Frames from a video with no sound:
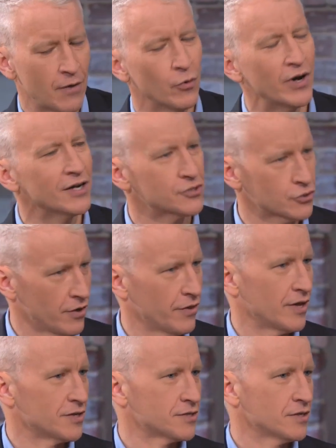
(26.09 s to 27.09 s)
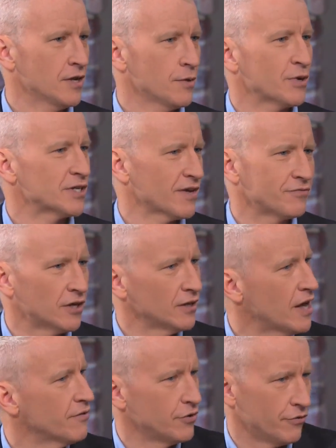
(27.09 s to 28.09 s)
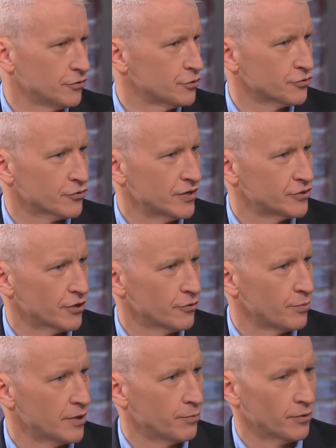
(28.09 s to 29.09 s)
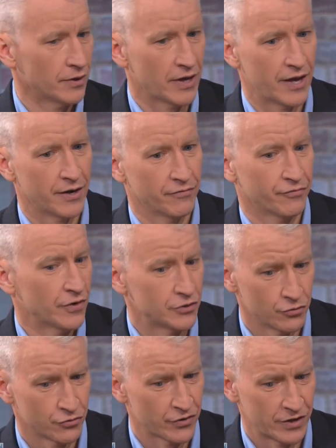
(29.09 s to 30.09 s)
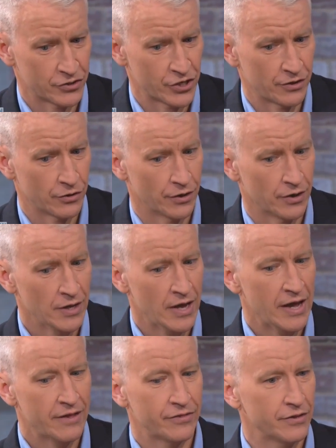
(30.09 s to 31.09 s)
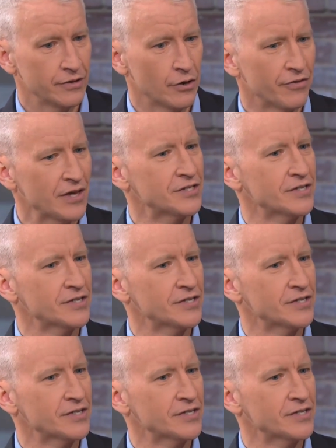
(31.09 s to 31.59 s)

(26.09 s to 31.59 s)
I mean, when I saw this, mm-hmm. because I've done a lot of interviews with transgender people, and mm-hmm. I have friends who are transgendered, yeah. you know, they